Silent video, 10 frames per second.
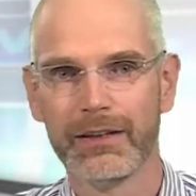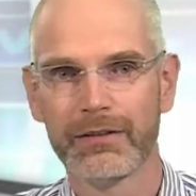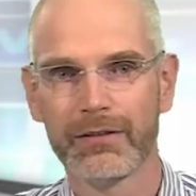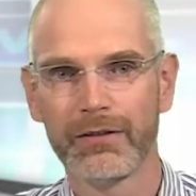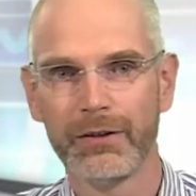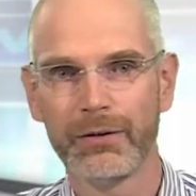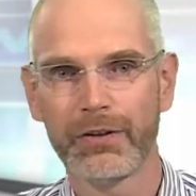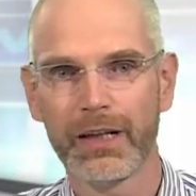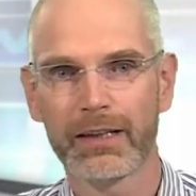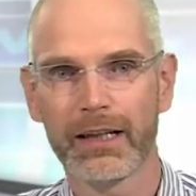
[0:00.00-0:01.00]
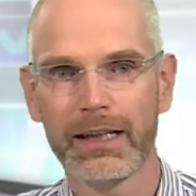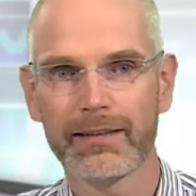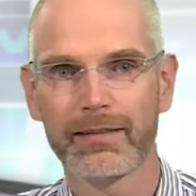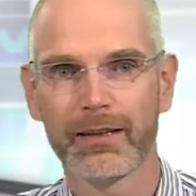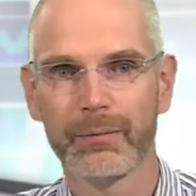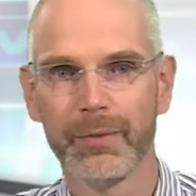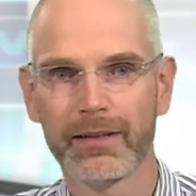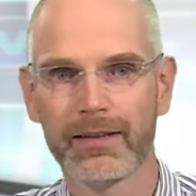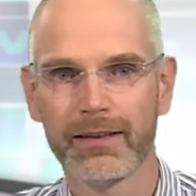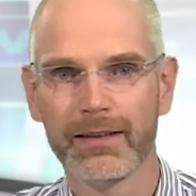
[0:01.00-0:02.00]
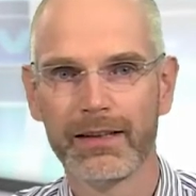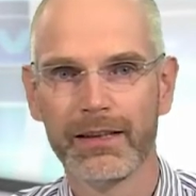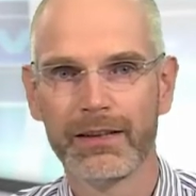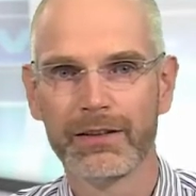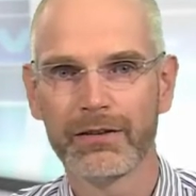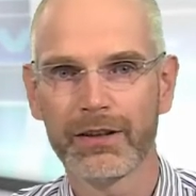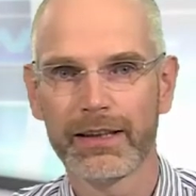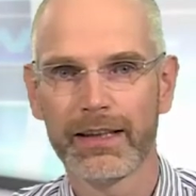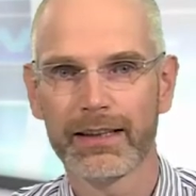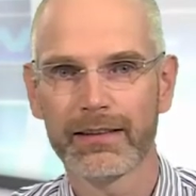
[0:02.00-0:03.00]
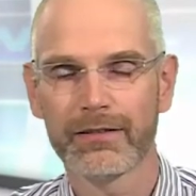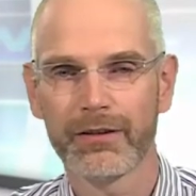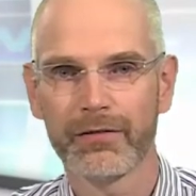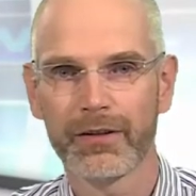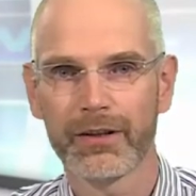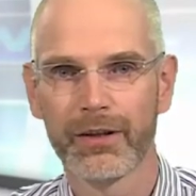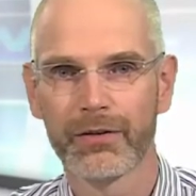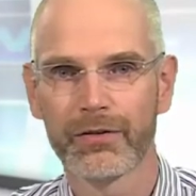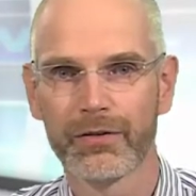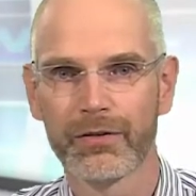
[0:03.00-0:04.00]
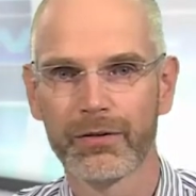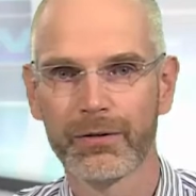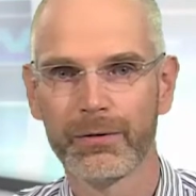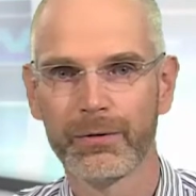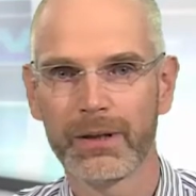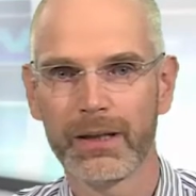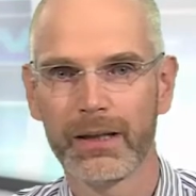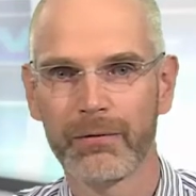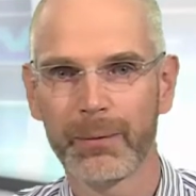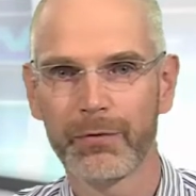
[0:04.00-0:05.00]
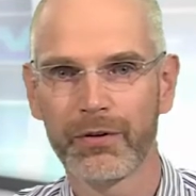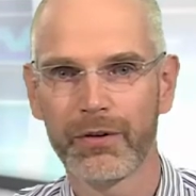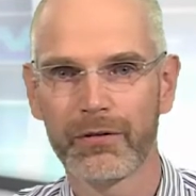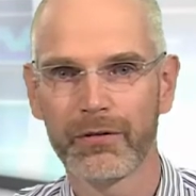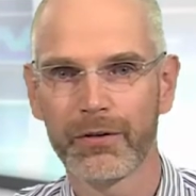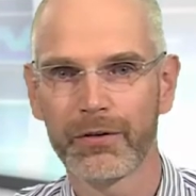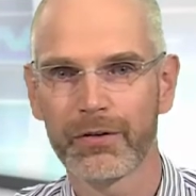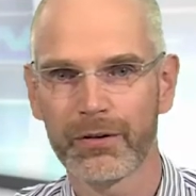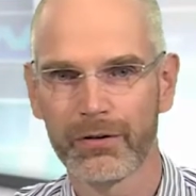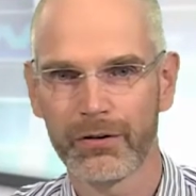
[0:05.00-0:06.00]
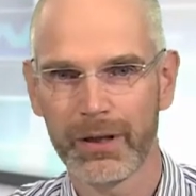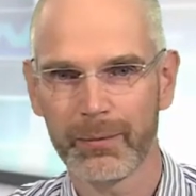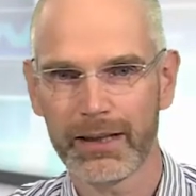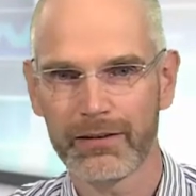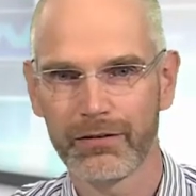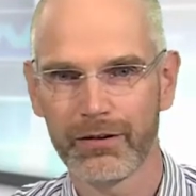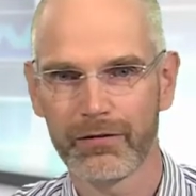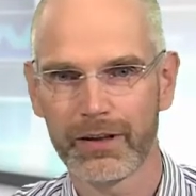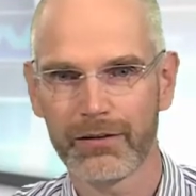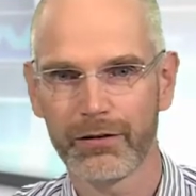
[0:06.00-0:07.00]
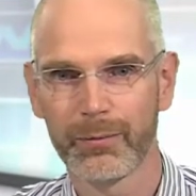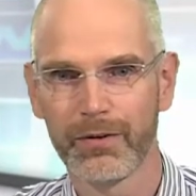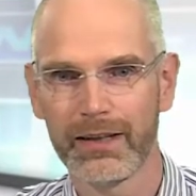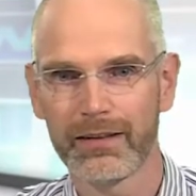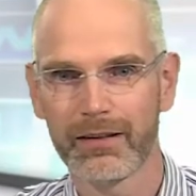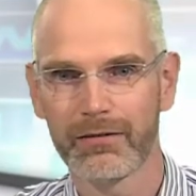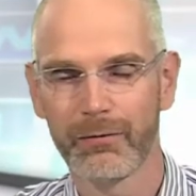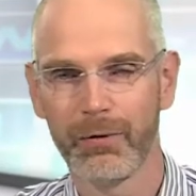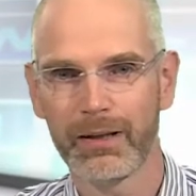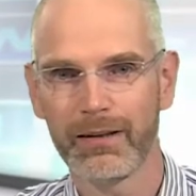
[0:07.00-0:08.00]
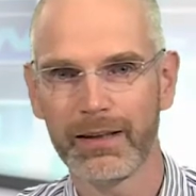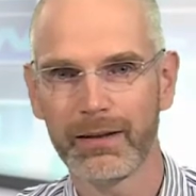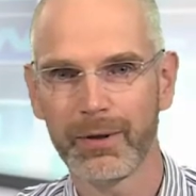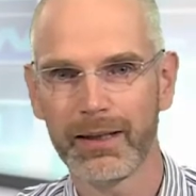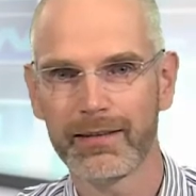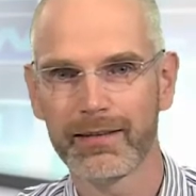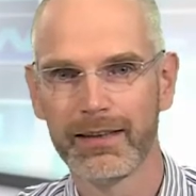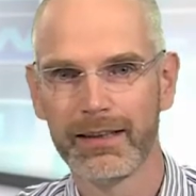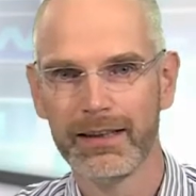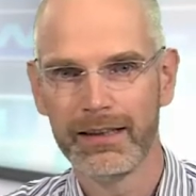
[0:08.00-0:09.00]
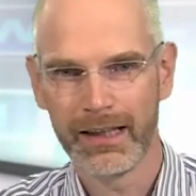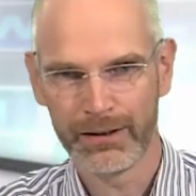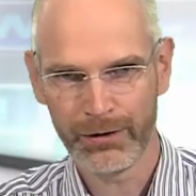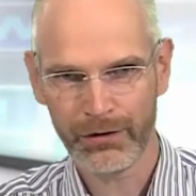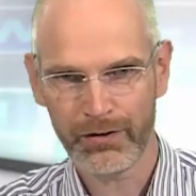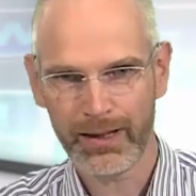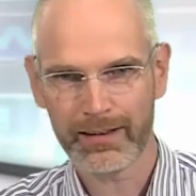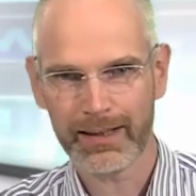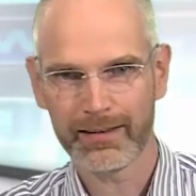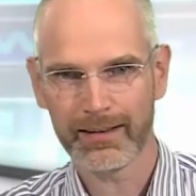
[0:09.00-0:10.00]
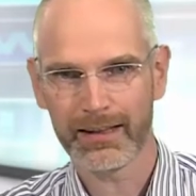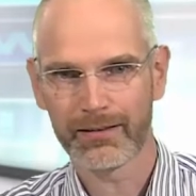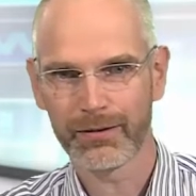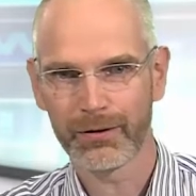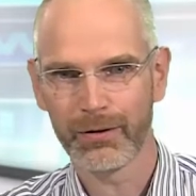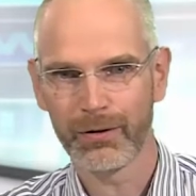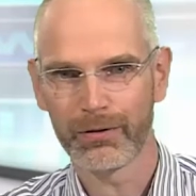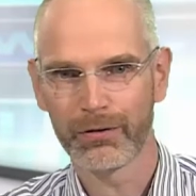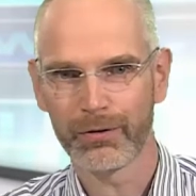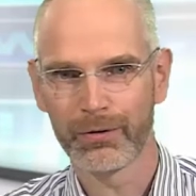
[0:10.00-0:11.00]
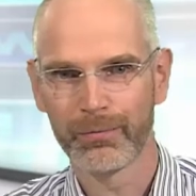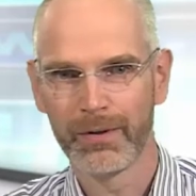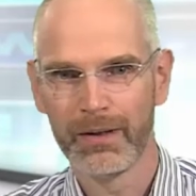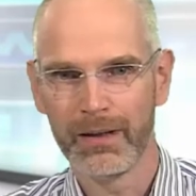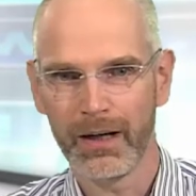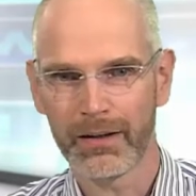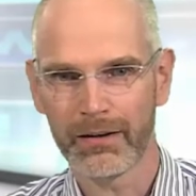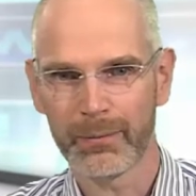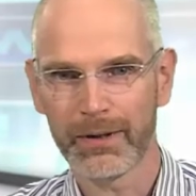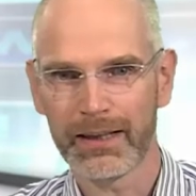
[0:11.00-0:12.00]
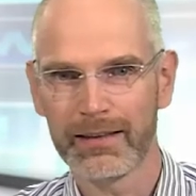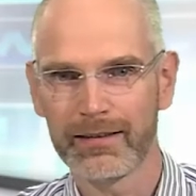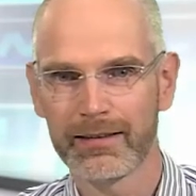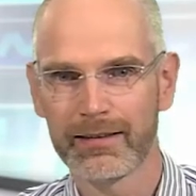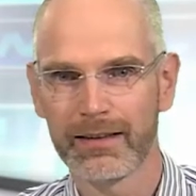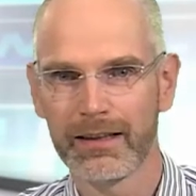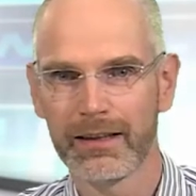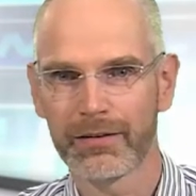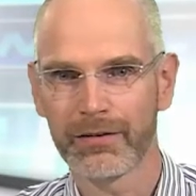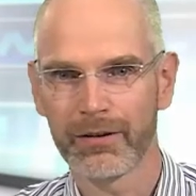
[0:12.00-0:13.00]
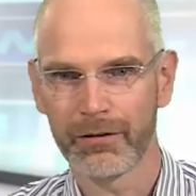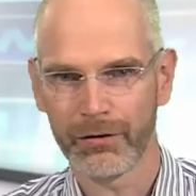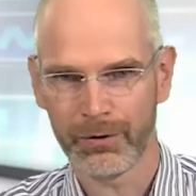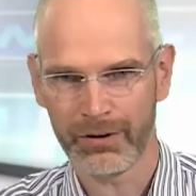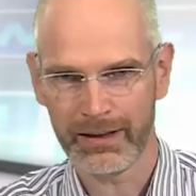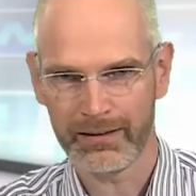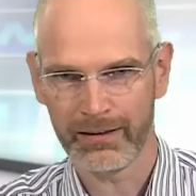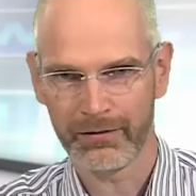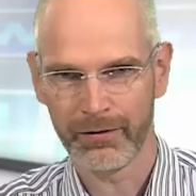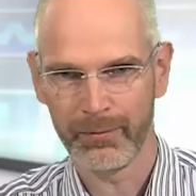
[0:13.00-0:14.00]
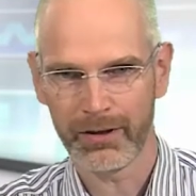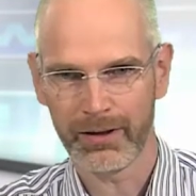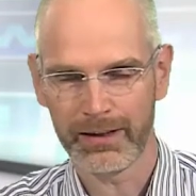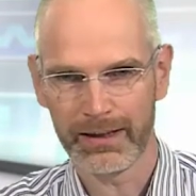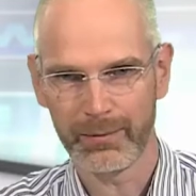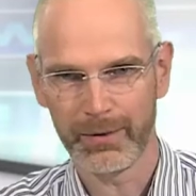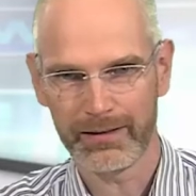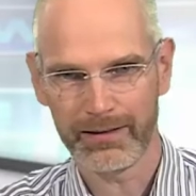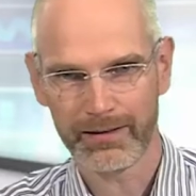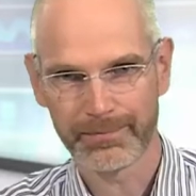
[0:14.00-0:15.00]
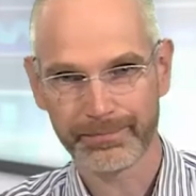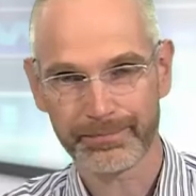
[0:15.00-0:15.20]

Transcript: So if the user then clicks on a button, usually then the traffic goes through web servers, go to the application server, gets some data of one database, and uses that data then to go on to other application servers, which gets it from other databases.